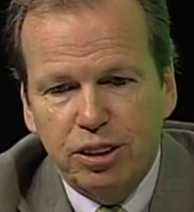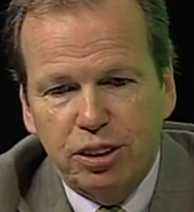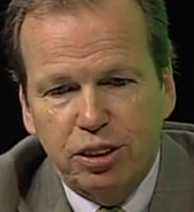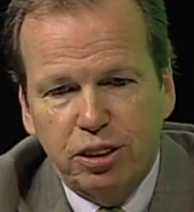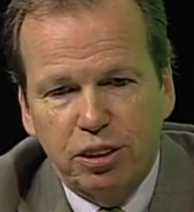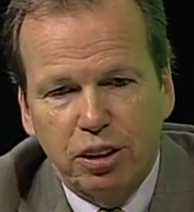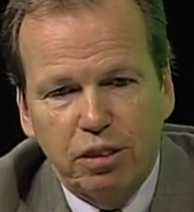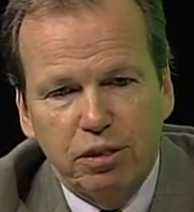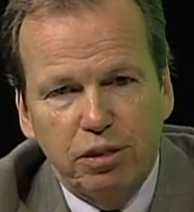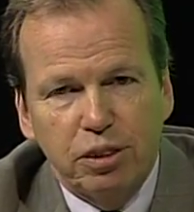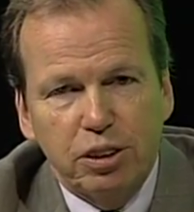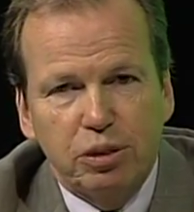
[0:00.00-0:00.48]

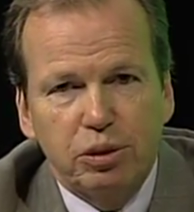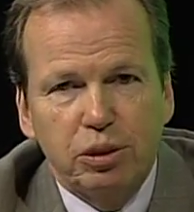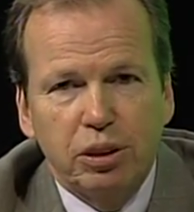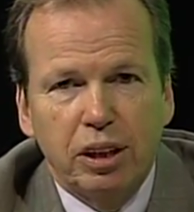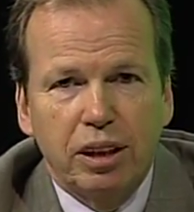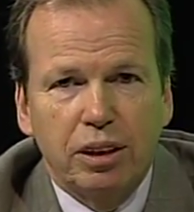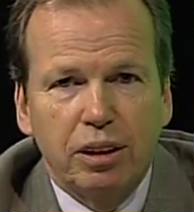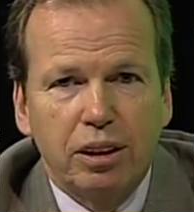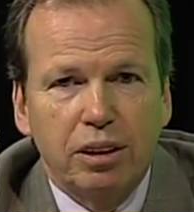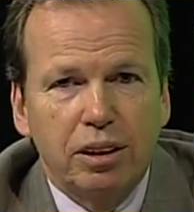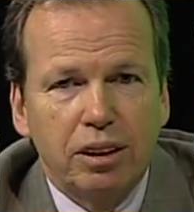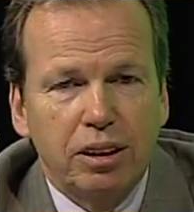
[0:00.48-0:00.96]
service,
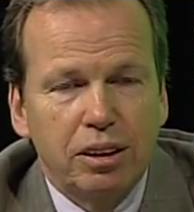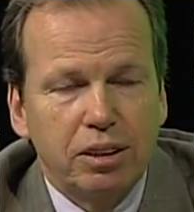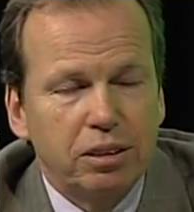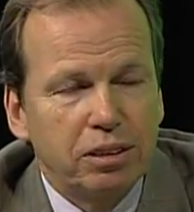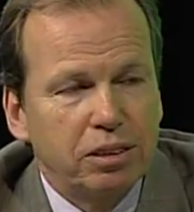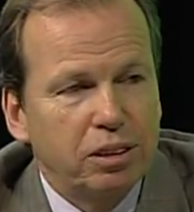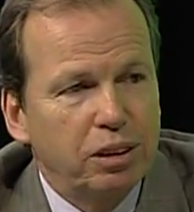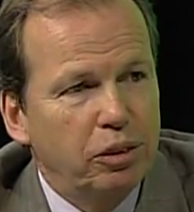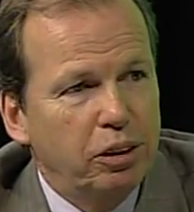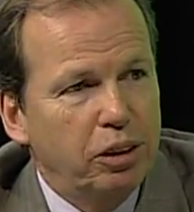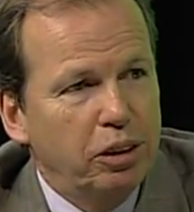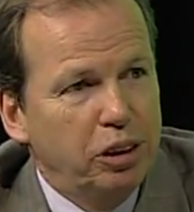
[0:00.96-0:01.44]

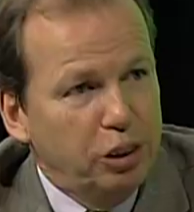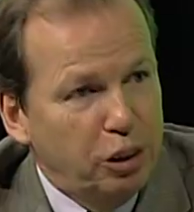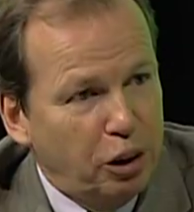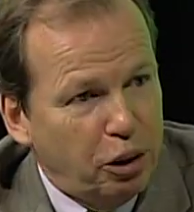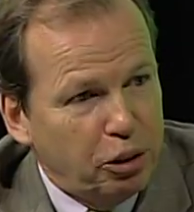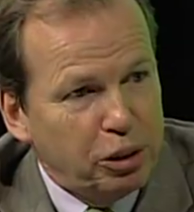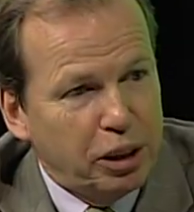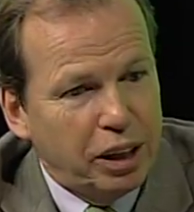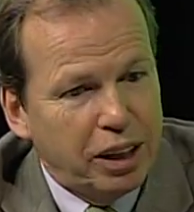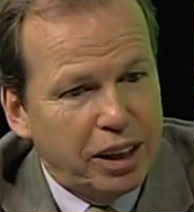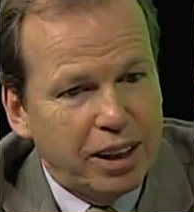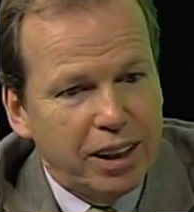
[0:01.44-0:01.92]

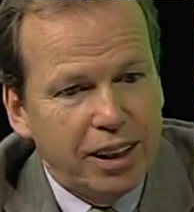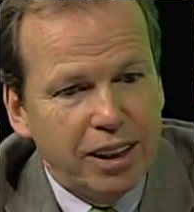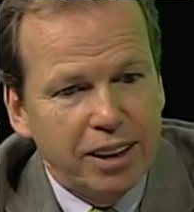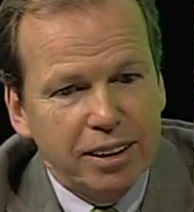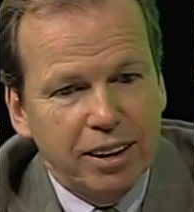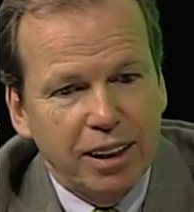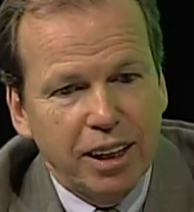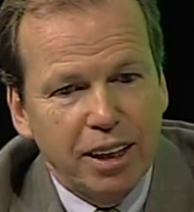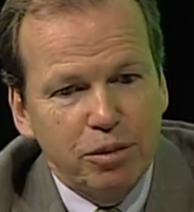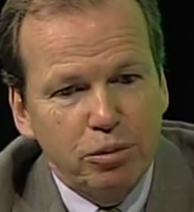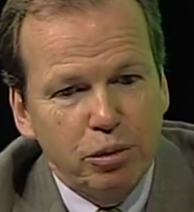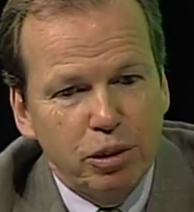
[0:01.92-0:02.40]

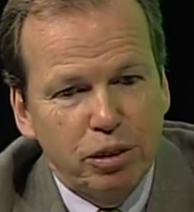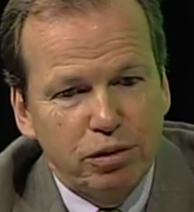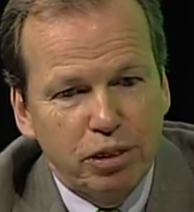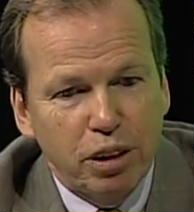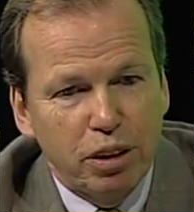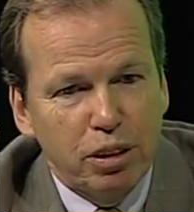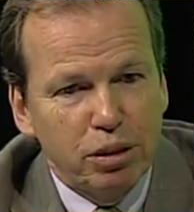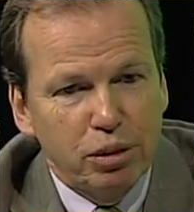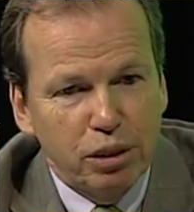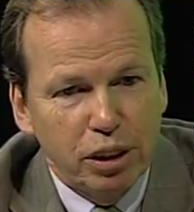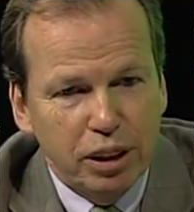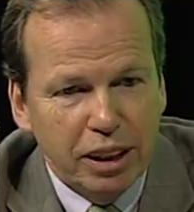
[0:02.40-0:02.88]
again, we're
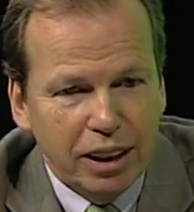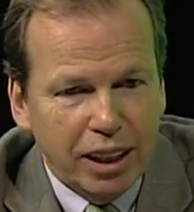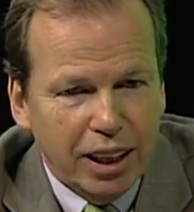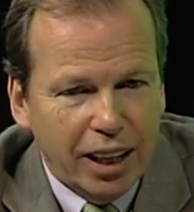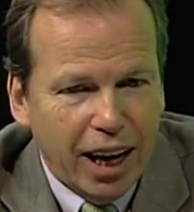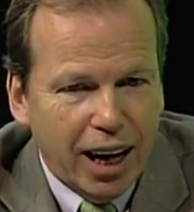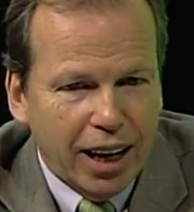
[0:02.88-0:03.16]
very,